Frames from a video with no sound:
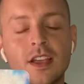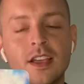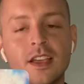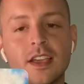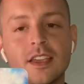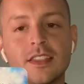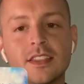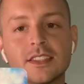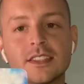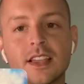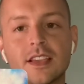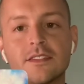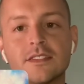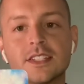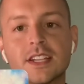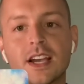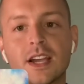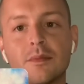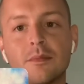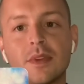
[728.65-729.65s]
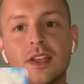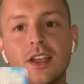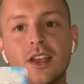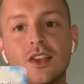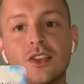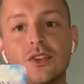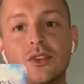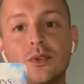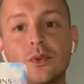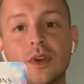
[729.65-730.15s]
in this lifetime,
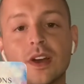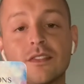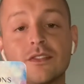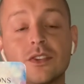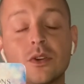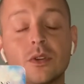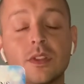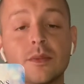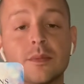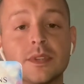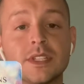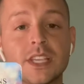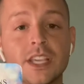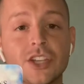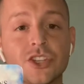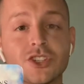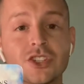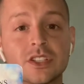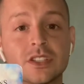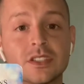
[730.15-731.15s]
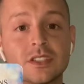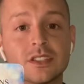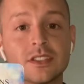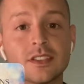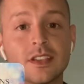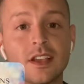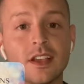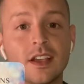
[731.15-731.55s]
you have no limitations.